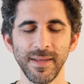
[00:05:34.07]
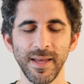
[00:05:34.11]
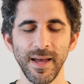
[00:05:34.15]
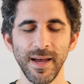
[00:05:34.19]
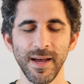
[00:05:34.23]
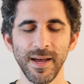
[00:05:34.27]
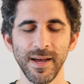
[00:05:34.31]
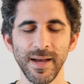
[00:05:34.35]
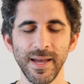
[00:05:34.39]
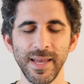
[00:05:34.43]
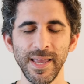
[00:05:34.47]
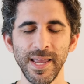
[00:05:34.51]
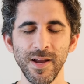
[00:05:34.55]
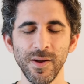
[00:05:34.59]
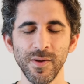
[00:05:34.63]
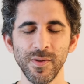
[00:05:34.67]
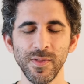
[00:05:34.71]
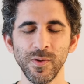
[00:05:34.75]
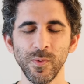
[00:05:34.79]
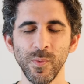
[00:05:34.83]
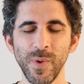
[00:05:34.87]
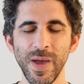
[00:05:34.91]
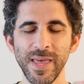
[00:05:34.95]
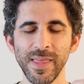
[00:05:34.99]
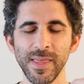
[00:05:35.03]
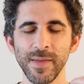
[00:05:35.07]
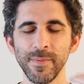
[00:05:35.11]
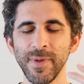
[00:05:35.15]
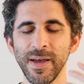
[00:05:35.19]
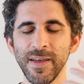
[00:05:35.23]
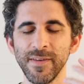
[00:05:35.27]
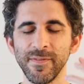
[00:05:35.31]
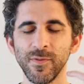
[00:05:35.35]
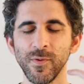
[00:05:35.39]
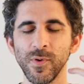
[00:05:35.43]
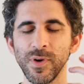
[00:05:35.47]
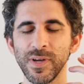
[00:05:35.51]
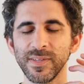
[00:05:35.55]
Uh, here, the way that
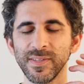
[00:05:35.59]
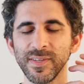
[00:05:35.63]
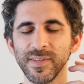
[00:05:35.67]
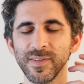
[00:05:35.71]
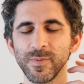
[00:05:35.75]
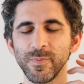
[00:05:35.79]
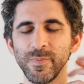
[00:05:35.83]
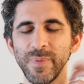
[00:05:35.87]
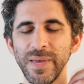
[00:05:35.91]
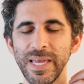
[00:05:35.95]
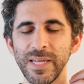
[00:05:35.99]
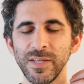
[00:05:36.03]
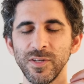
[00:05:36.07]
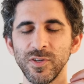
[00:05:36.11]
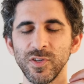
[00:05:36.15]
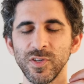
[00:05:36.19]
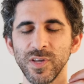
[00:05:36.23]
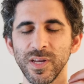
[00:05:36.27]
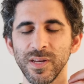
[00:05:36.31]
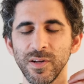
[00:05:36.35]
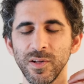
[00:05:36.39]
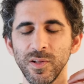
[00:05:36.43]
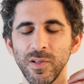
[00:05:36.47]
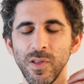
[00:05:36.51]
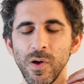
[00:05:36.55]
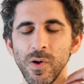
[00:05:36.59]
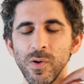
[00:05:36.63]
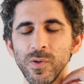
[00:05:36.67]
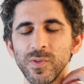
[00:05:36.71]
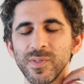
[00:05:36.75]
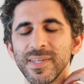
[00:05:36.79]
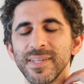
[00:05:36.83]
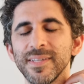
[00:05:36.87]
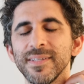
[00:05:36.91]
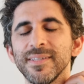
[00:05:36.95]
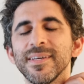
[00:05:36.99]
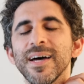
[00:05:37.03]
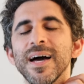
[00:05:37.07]
my voice is pinched and
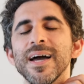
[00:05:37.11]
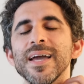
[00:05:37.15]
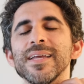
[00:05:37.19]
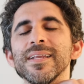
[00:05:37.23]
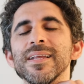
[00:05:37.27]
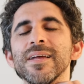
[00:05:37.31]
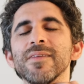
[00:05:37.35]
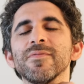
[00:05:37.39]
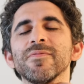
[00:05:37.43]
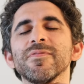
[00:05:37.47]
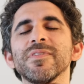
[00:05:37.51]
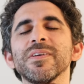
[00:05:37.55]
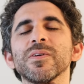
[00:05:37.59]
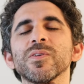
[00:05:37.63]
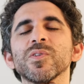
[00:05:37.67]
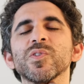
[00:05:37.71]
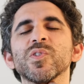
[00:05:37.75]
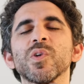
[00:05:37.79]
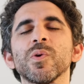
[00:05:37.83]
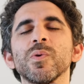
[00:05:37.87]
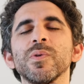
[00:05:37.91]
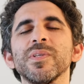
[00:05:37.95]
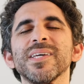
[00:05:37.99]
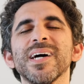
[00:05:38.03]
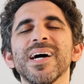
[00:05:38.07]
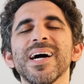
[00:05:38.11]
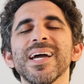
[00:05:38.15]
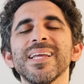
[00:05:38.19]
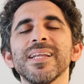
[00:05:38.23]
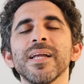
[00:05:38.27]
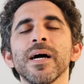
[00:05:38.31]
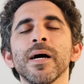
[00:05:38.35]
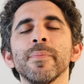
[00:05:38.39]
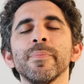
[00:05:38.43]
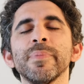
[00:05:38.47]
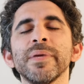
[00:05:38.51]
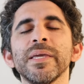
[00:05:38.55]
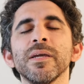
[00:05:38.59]
closed and tight and feels so tight
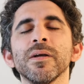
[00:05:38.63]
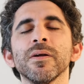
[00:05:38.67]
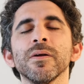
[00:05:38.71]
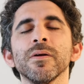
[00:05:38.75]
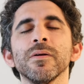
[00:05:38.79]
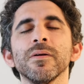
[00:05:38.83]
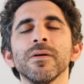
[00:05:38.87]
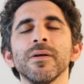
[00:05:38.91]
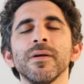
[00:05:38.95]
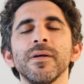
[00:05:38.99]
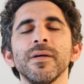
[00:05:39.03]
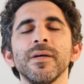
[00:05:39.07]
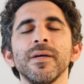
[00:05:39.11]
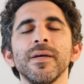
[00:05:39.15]
up here,